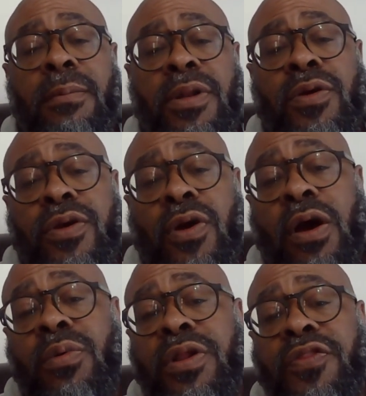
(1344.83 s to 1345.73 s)
But look, y'all,
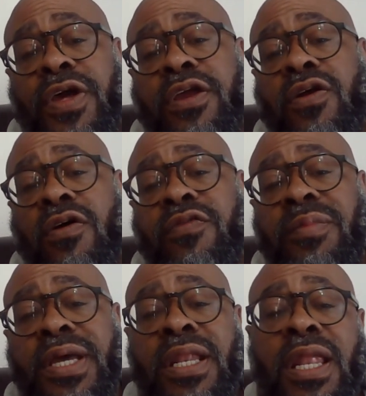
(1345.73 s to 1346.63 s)
I want to thank y'all for
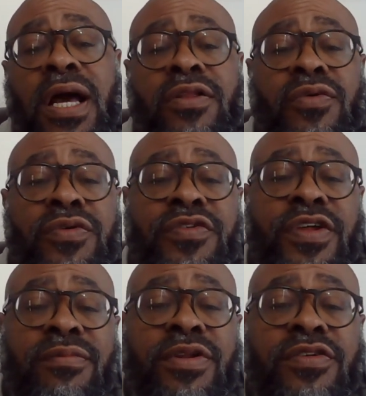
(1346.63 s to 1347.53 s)
making Locked On
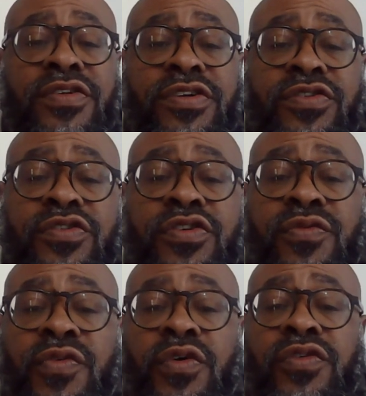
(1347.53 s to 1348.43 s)
76ers your
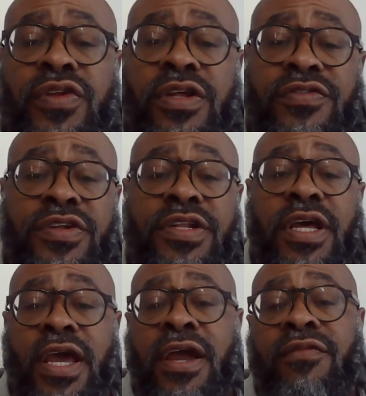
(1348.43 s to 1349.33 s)
first listen
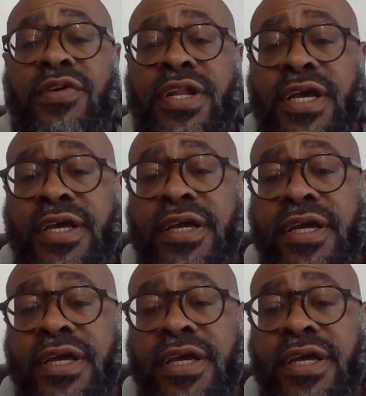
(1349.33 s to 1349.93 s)
every day.